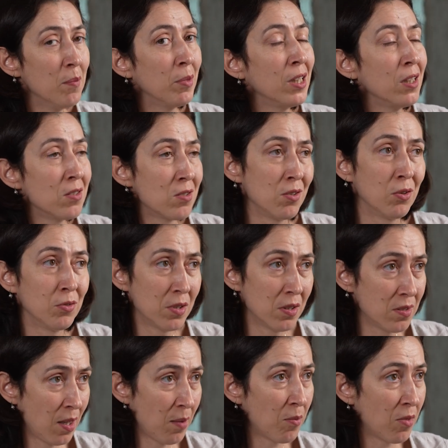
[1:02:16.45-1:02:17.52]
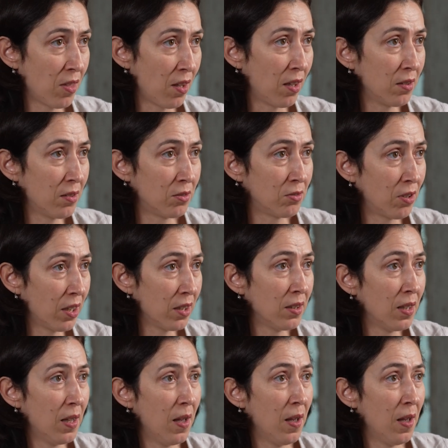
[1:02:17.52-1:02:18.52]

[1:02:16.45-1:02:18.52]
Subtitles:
but it's not the same thing, right?